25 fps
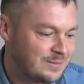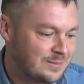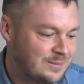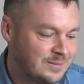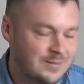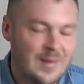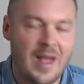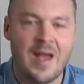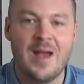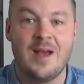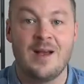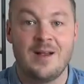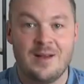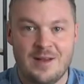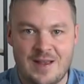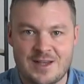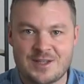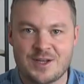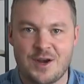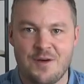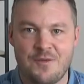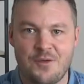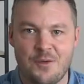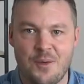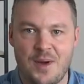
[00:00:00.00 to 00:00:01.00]

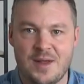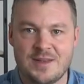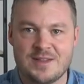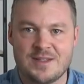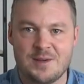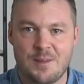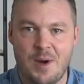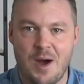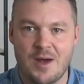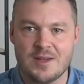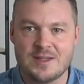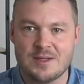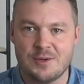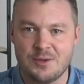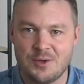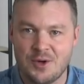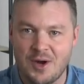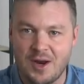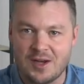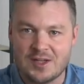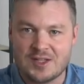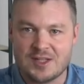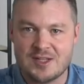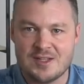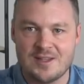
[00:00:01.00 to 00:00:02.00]
Let's go for the word tomato.
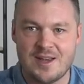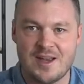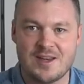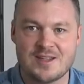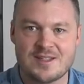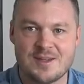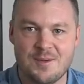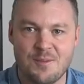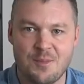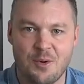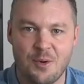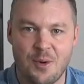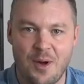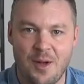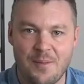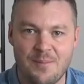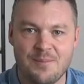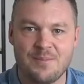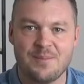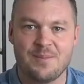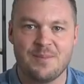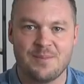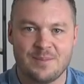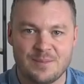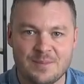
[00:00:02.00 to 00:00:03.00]
Nice, nice simple one
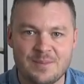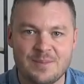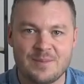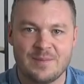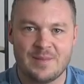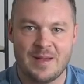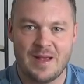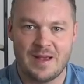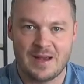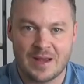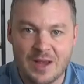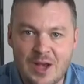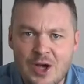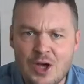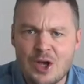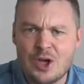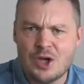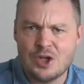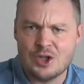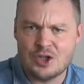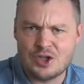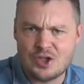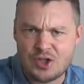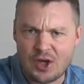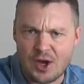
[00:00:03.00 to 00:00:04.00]
like
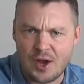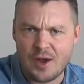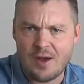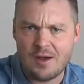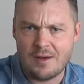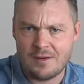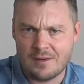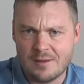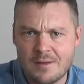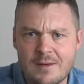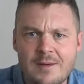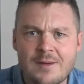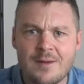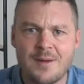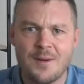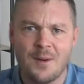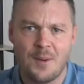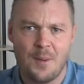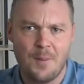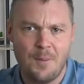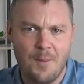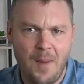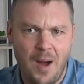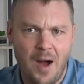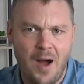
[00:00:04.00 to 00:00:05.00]
t
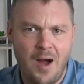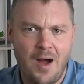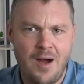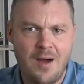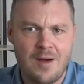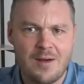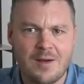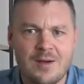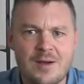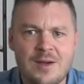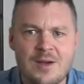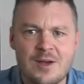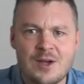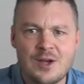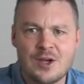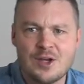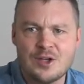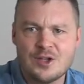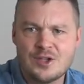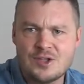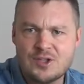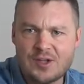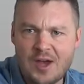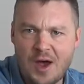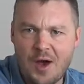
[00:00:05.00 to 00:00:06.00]
ma
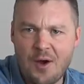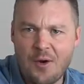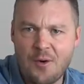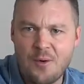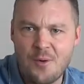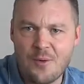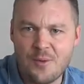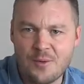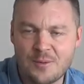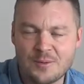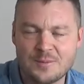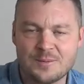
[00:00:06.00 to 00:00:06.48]
toe.